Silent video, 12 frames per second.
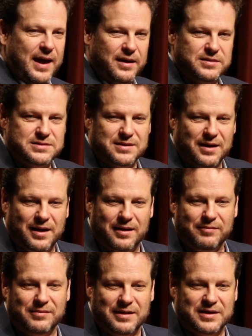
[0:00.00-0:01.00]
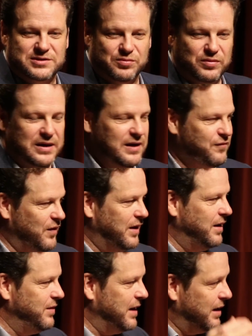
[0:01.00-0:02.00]
And uh, it's really
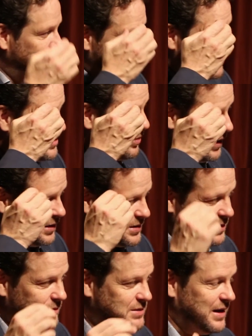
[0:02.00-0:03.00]
fun at the end of this week to,